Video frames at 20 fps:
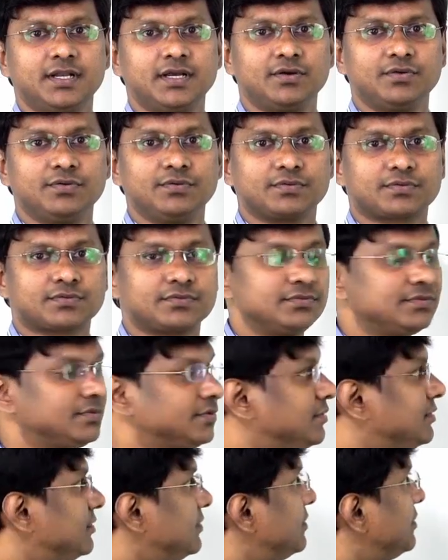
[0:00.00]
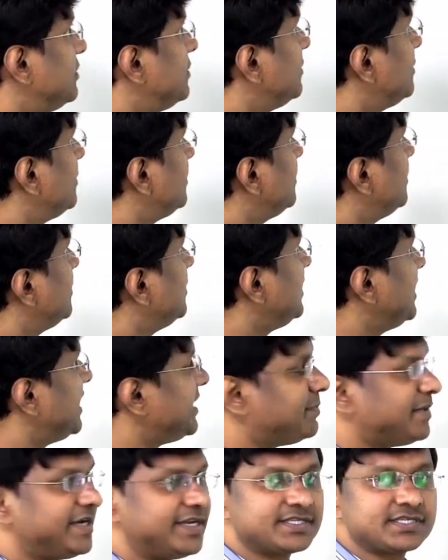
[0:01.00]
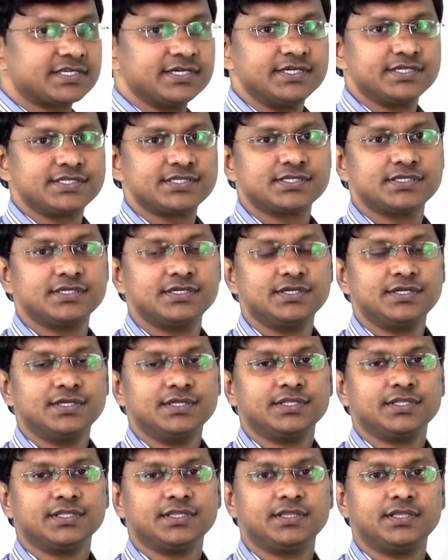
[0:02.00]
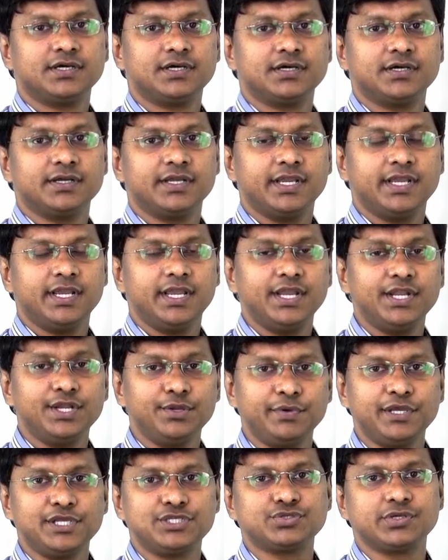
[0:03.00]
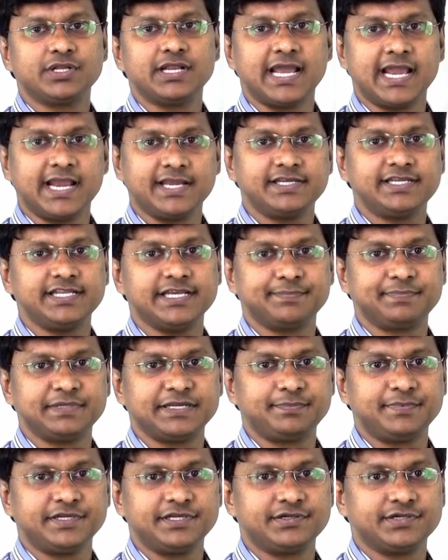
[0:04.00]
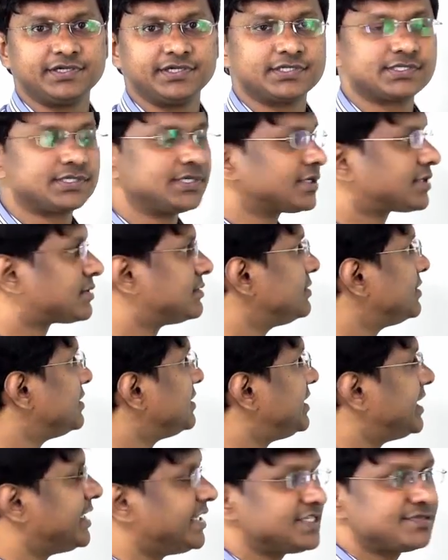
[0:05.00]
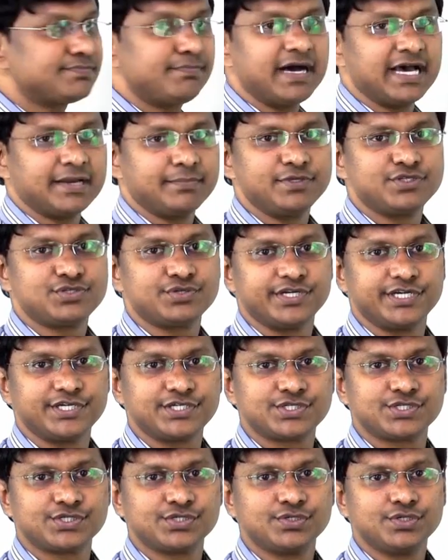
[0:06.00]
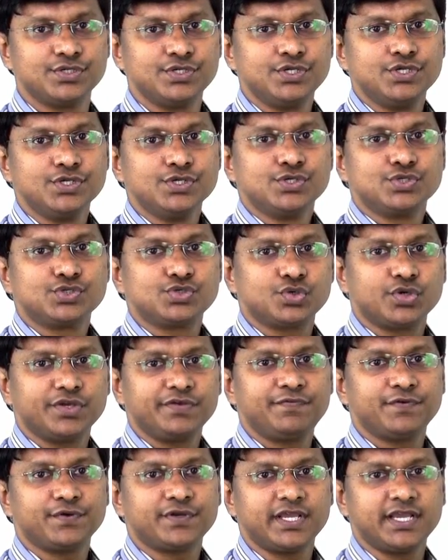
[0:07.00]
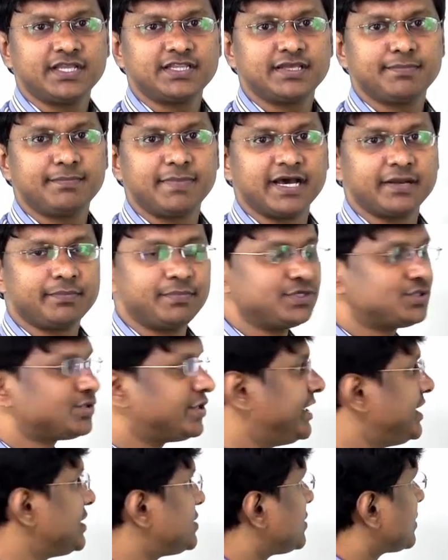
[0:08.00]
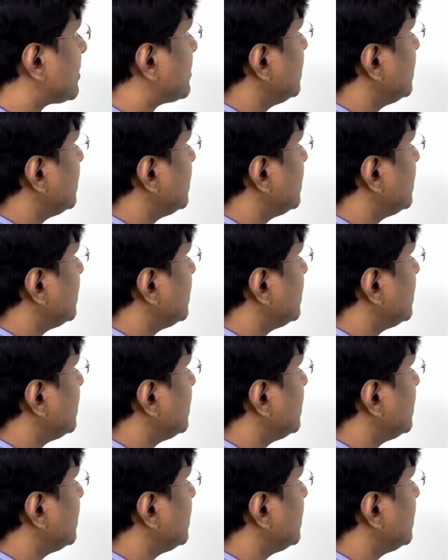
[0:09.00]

Now let me discuss the individual anti-epileptic drugs that is barbiturates. So if you take the barbiturates,